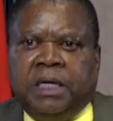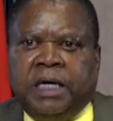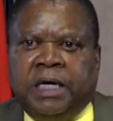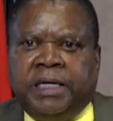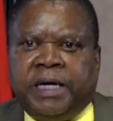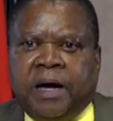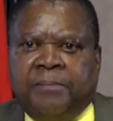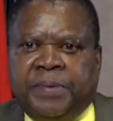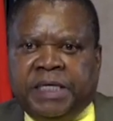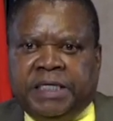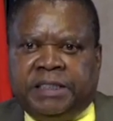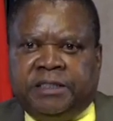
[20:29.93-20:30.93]
and
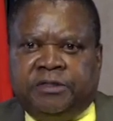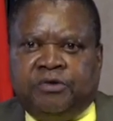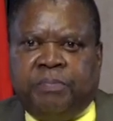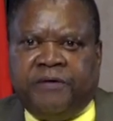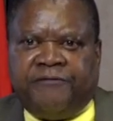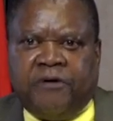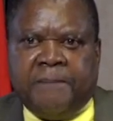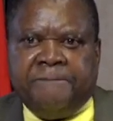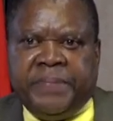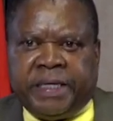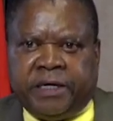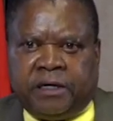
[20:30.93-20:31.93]
ability to
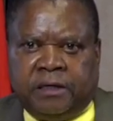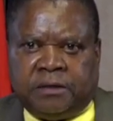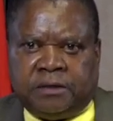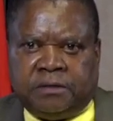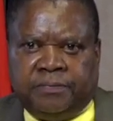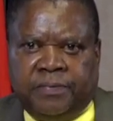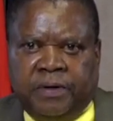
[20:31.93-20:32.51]
perform miracles